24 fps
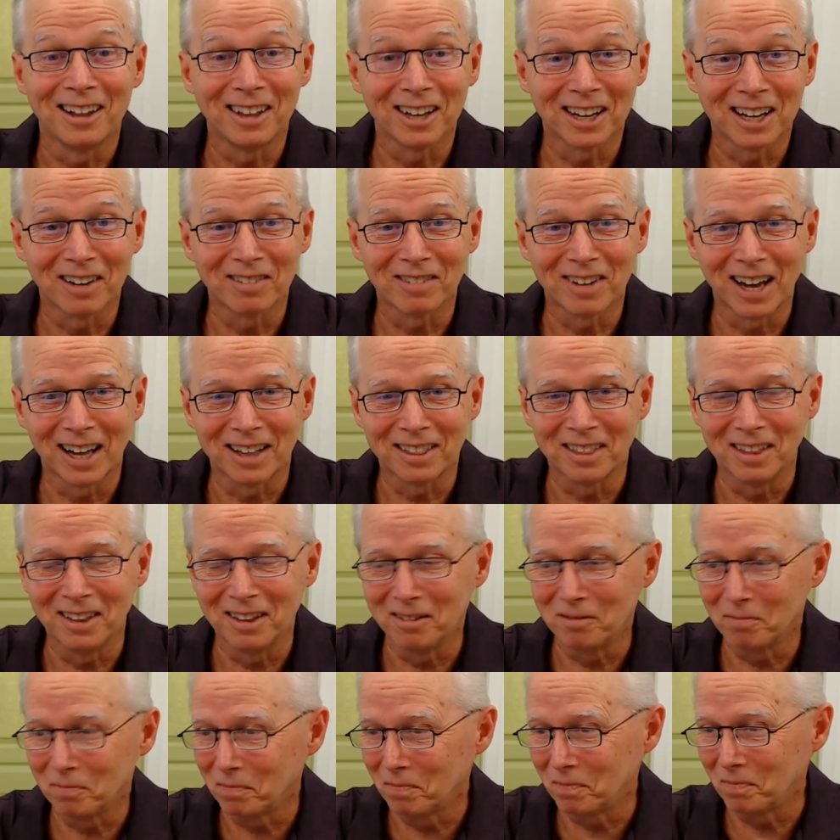I think I've got
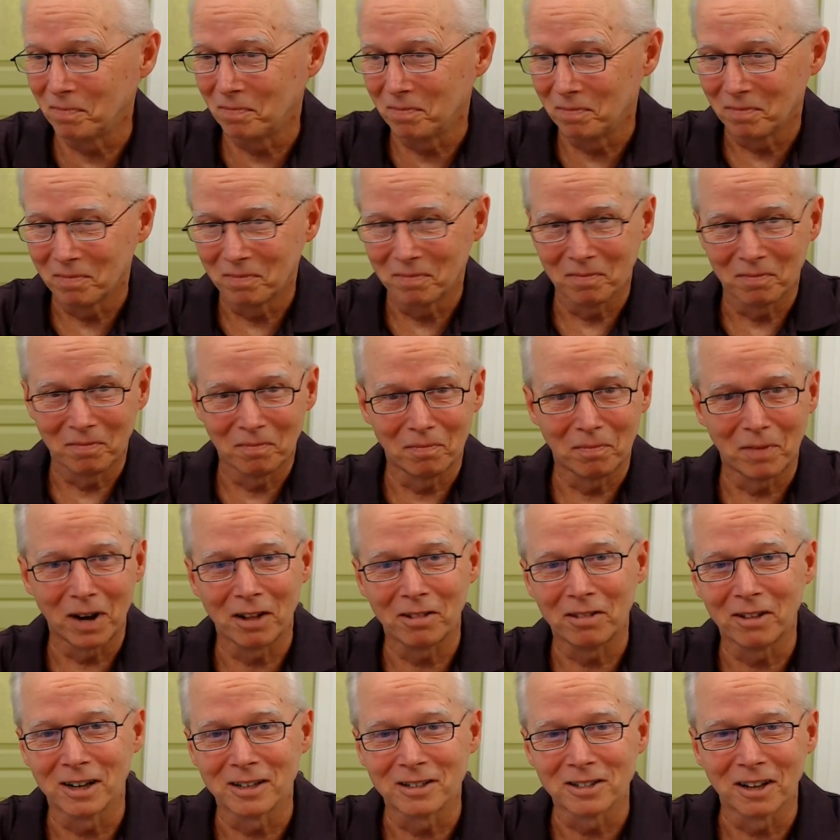
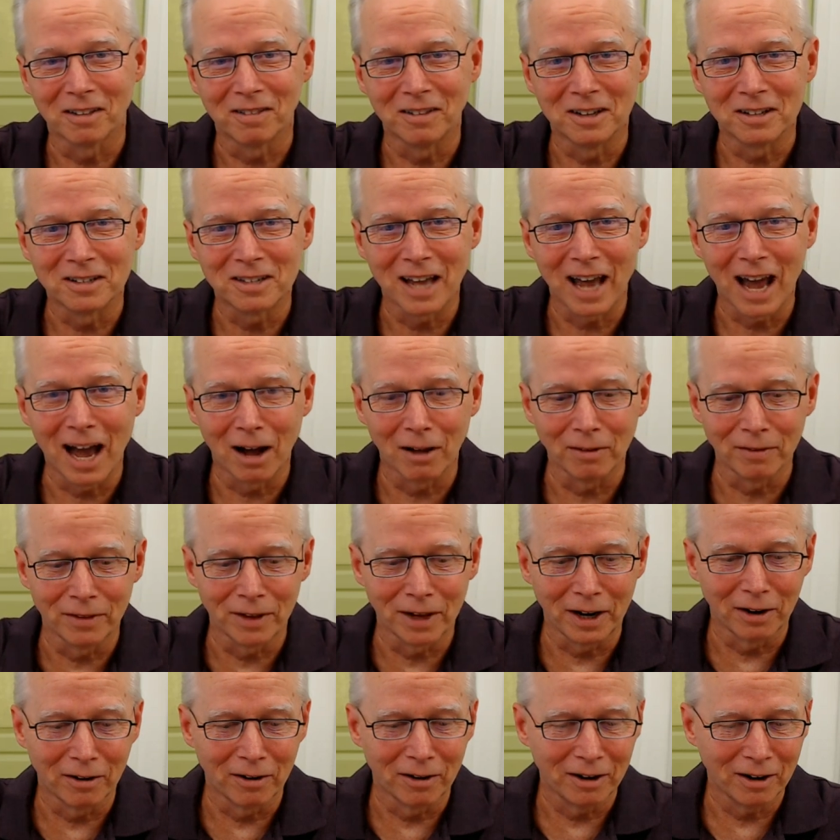my thoughts on this out
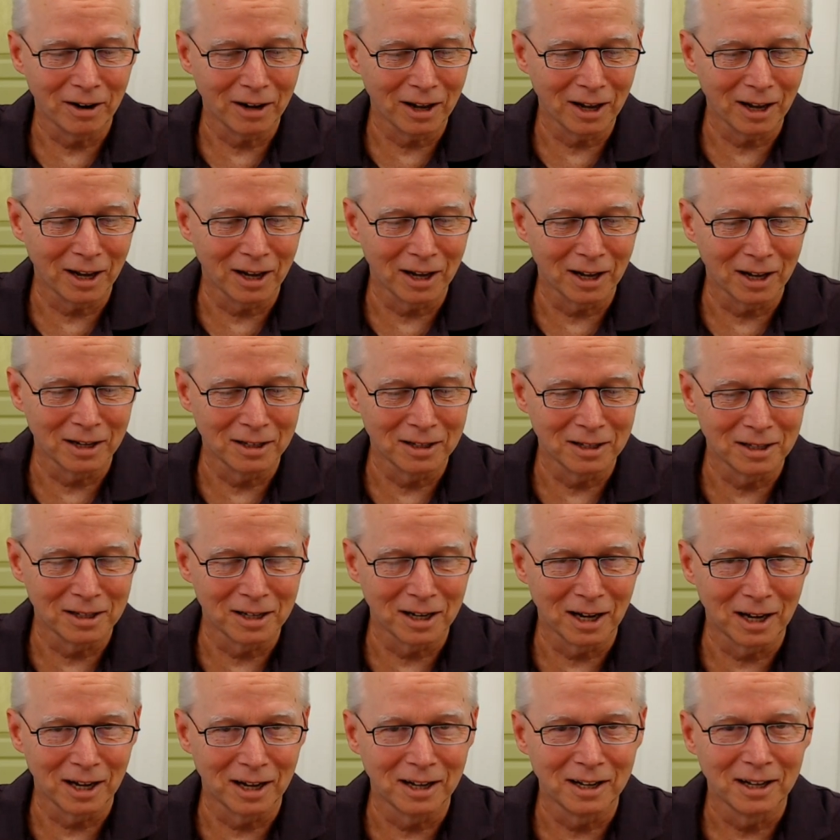there
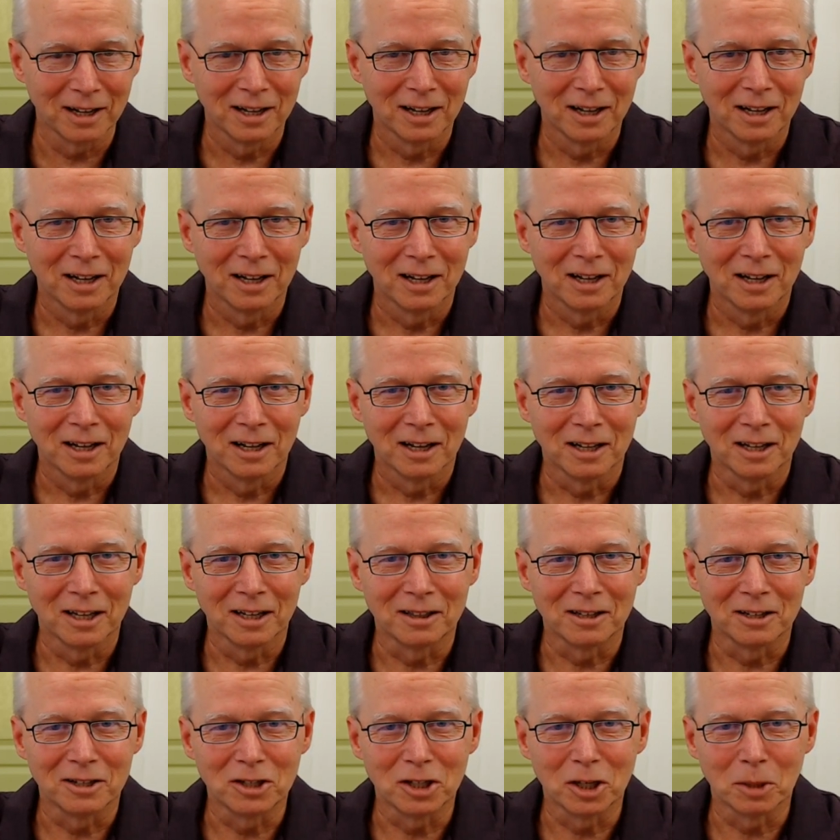and uh,
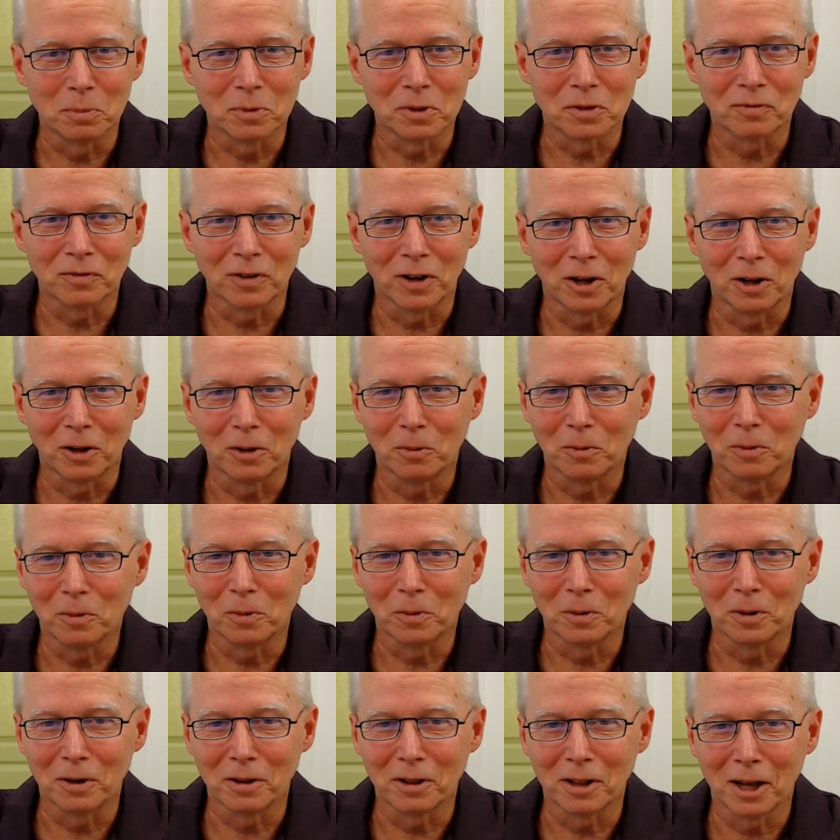let the chips fall
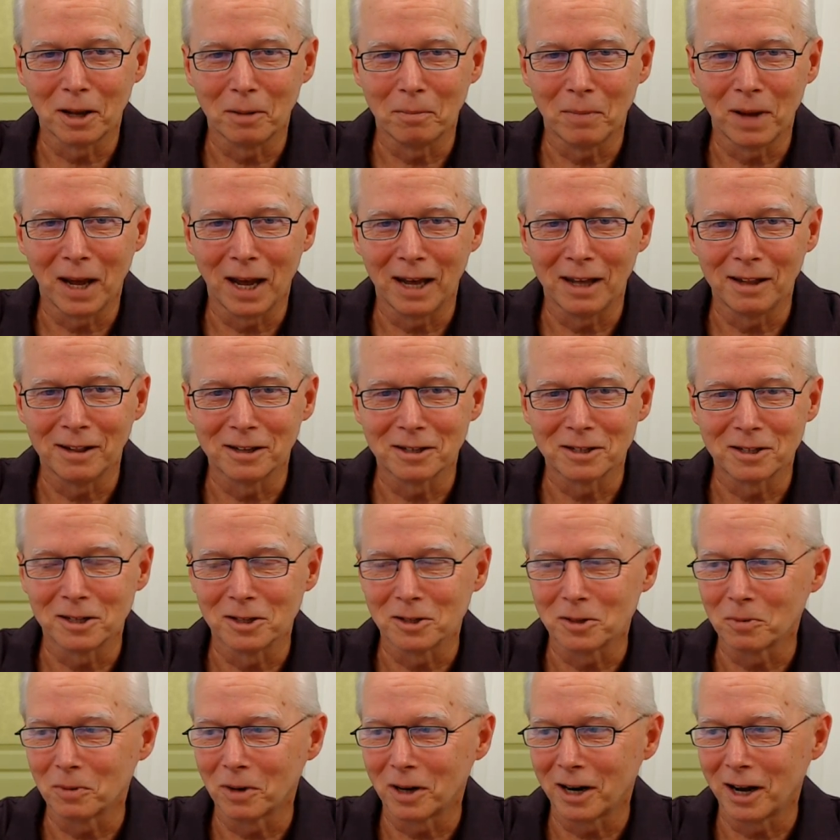where they may. This
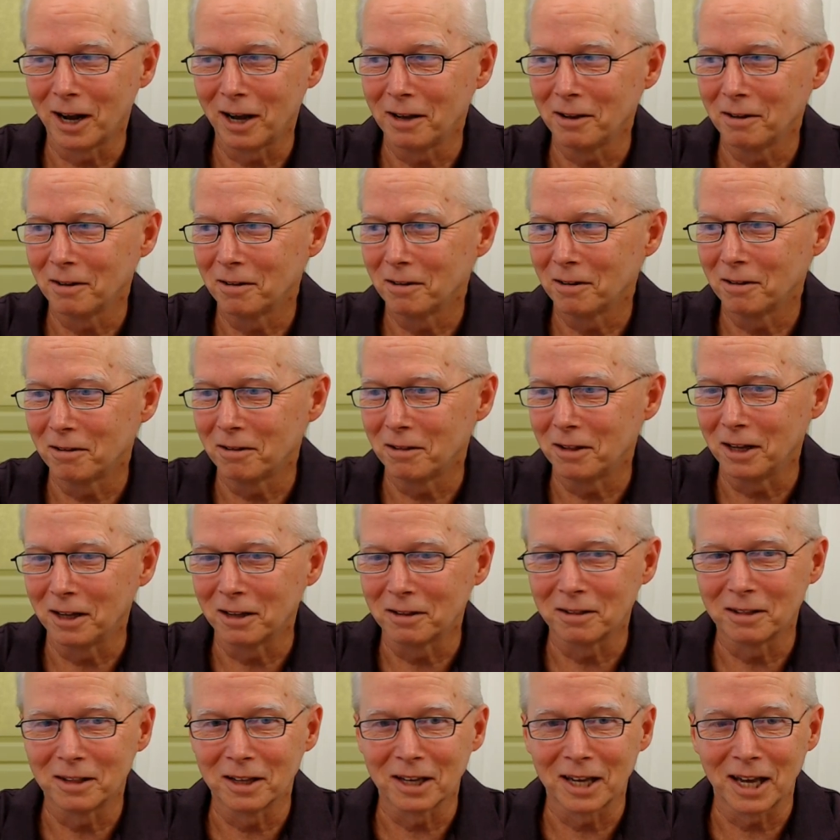is what I
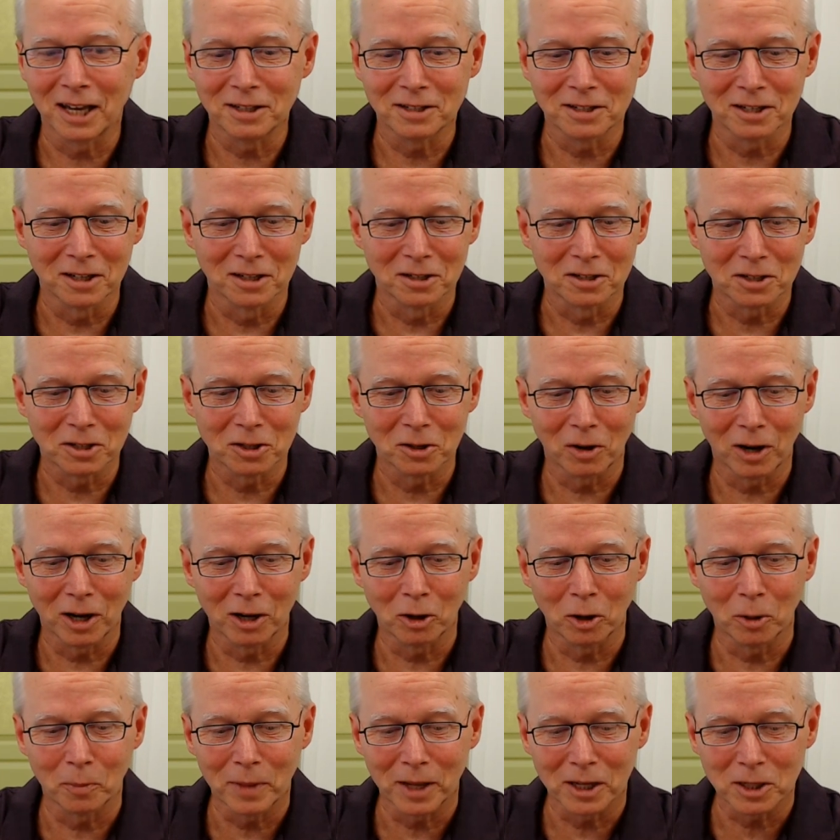think the case is. So
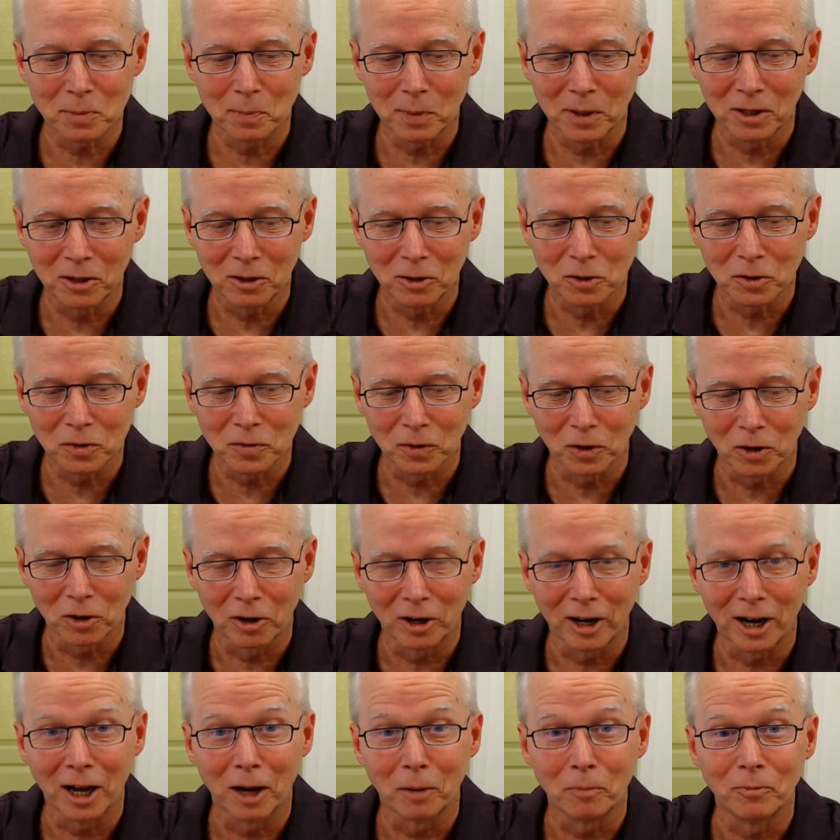I hope that's been useful
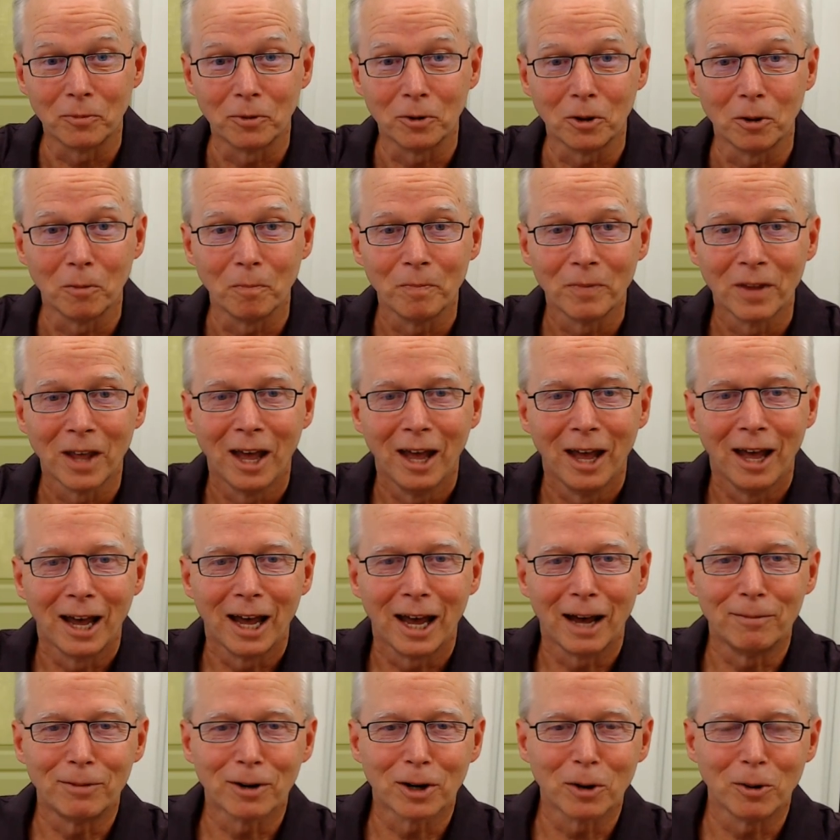or helpful.
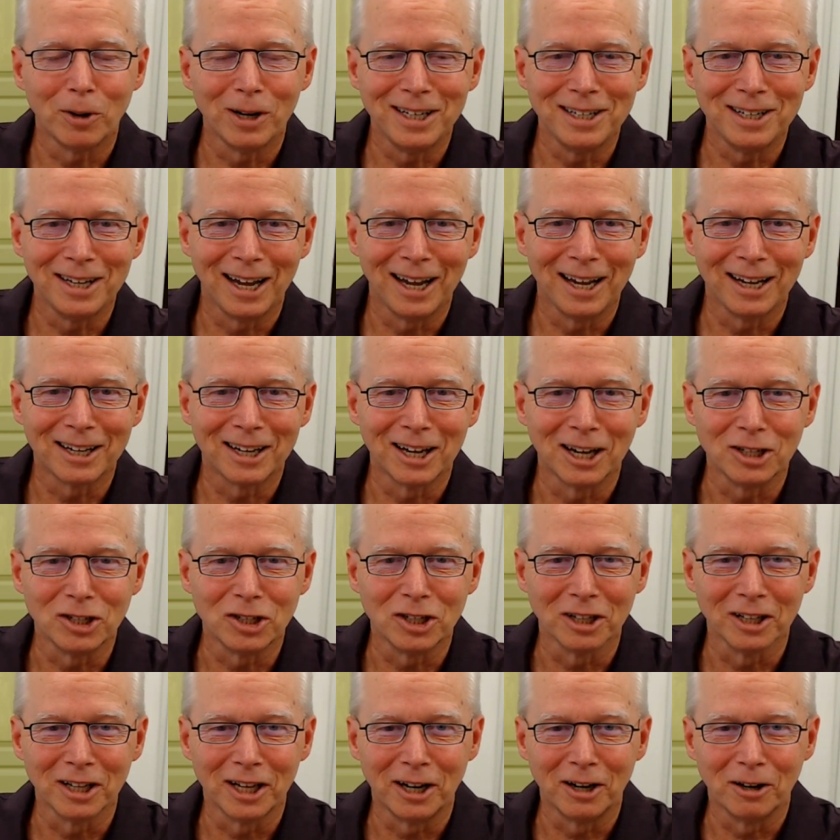Have a great day.
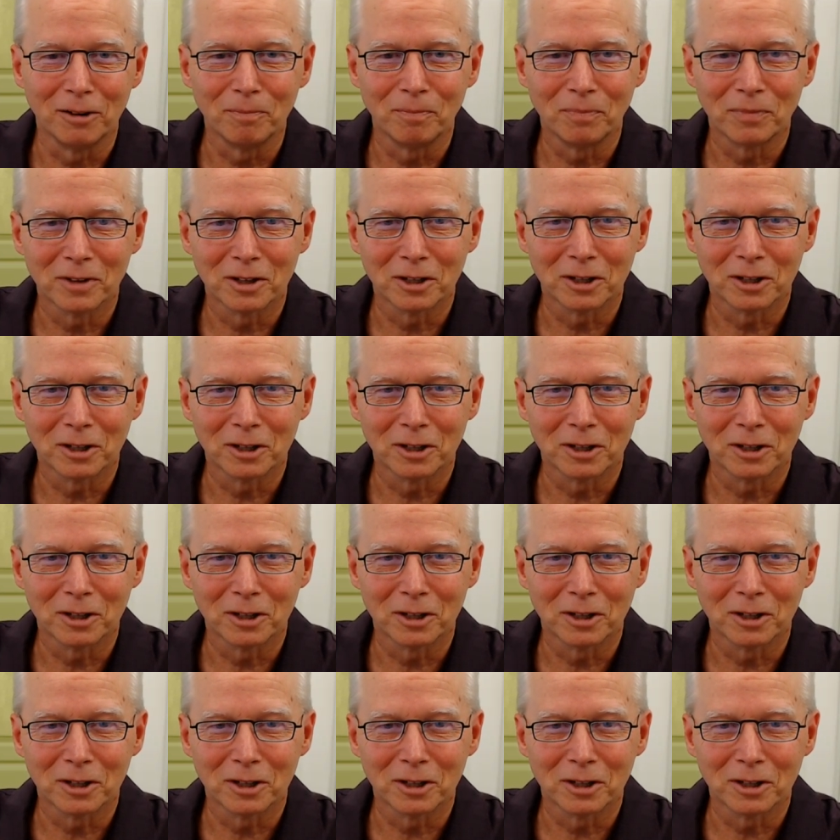Catch you later.